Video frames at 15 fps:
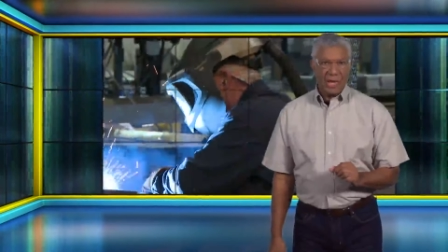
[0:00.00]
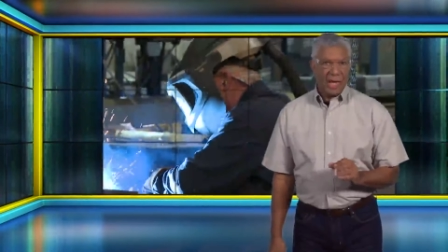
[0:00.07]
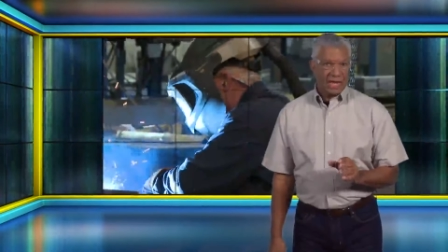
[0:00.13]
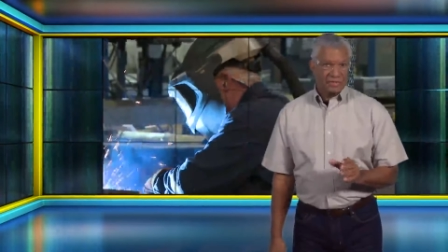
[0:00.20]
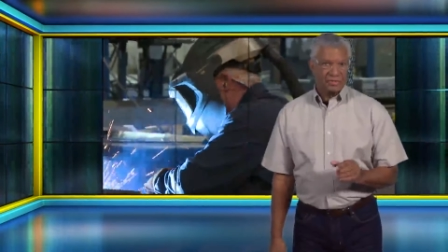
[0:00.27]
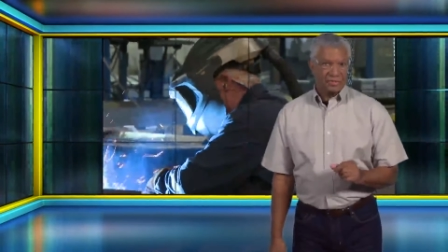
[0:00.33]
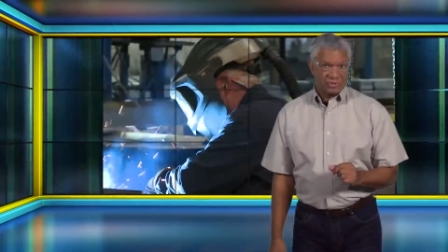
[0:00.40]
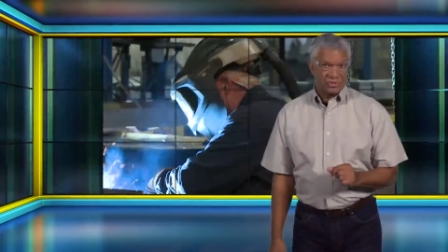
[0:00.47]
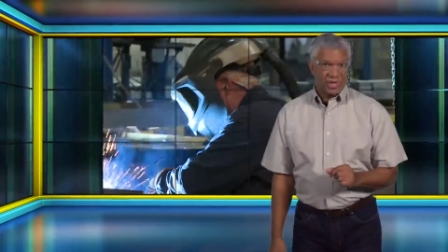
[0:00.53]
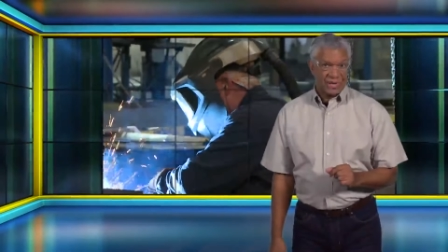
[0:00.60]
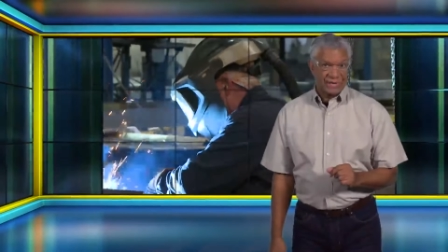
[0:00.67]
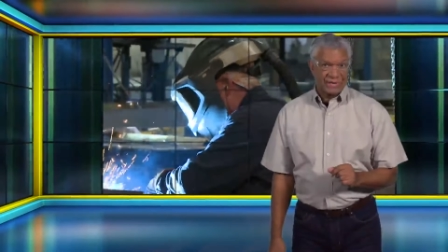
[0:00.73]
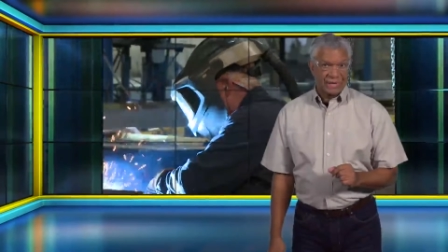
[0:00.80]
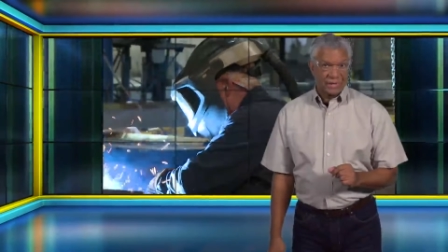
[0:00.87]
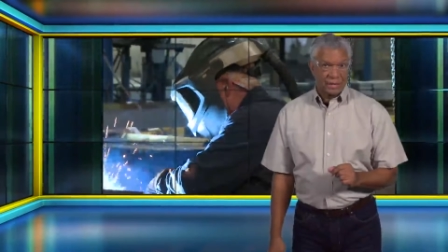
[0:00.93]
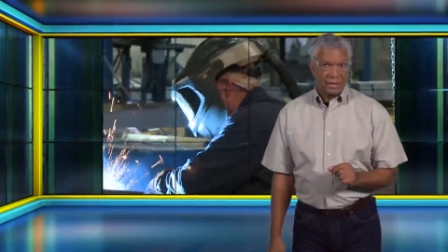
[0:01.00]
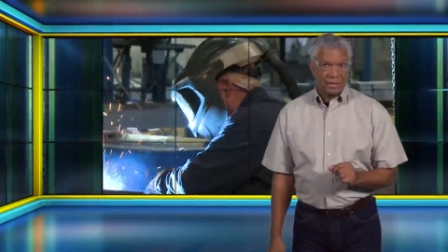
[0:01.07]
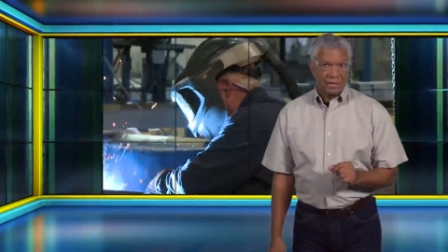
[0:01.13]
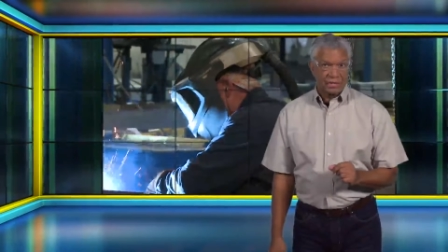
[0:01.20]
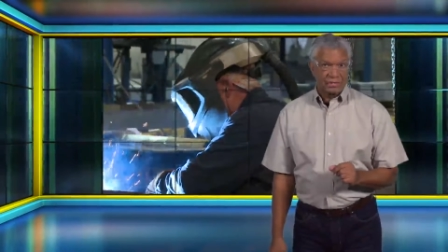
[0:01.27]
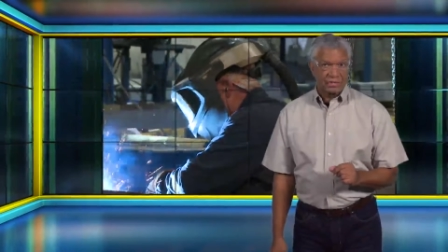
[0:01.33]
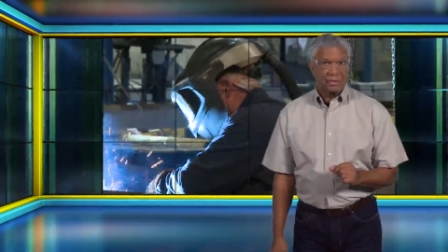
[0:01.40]
that can hurt
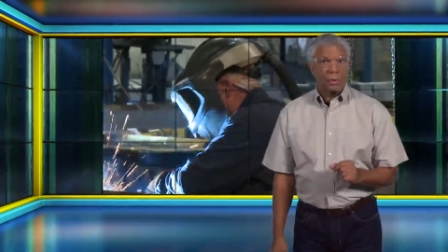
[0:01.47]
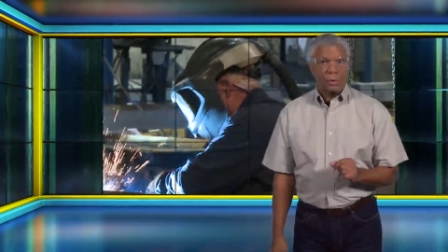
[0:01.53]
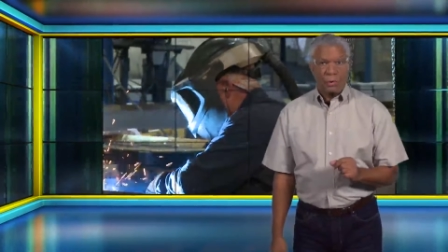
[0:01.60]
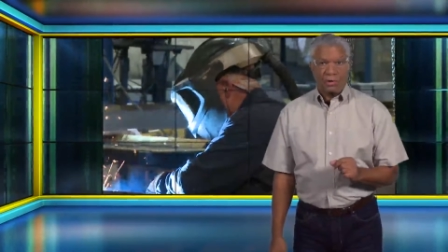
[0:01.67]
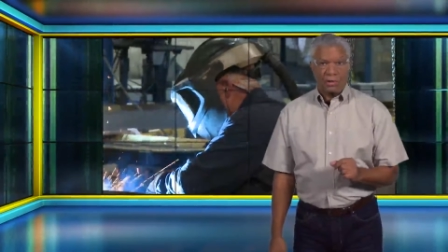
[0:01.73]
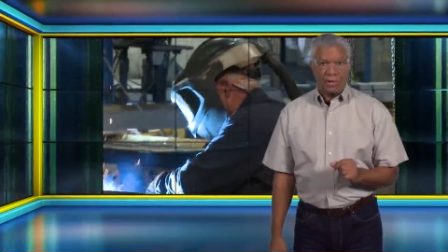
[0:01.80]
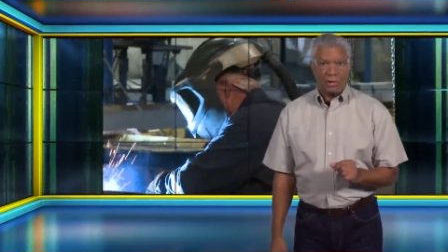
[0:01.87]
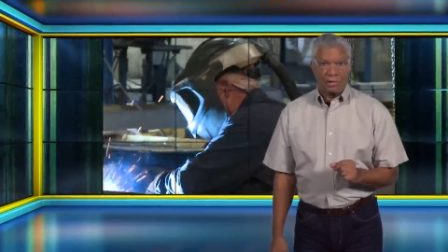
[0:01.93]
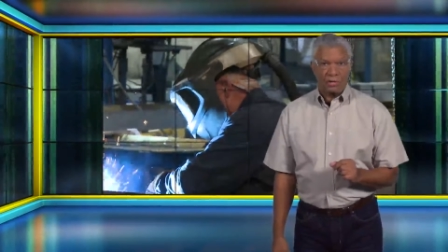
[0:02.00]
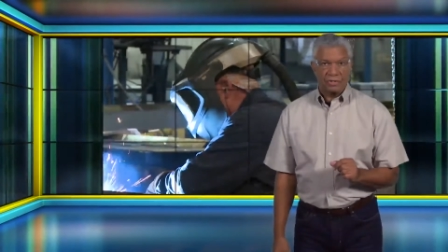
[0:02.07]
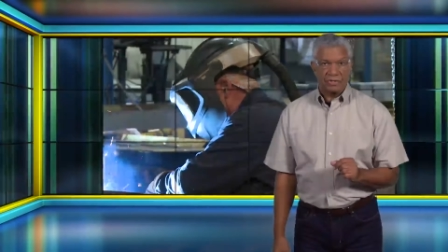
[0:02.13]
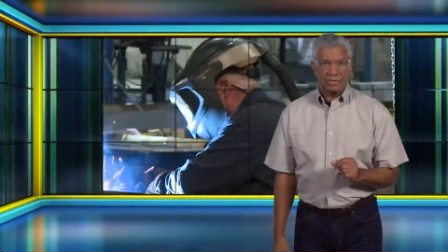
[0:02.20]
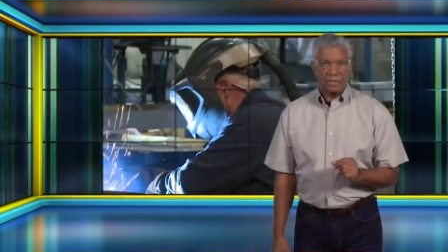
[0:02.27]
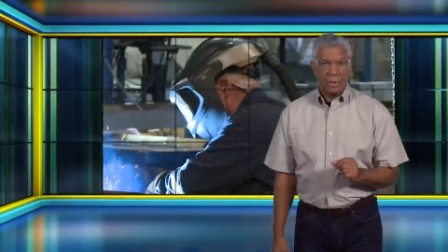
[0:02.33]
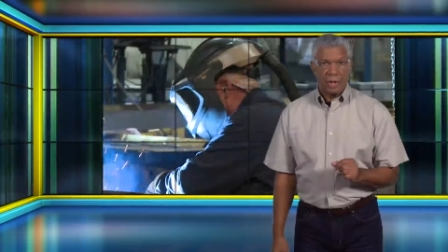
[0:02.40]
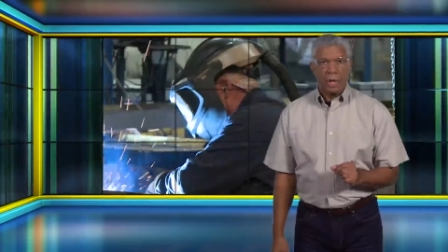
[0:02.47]
us or kill us.